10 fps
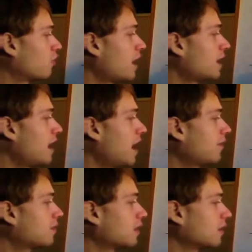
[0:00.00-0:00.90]
right at
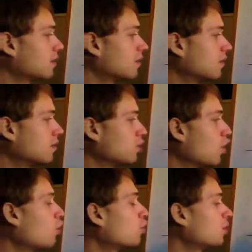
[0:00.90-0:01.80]
the
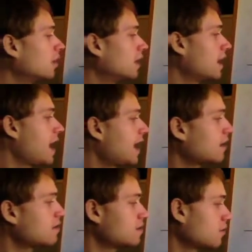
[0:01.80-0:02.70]
low end,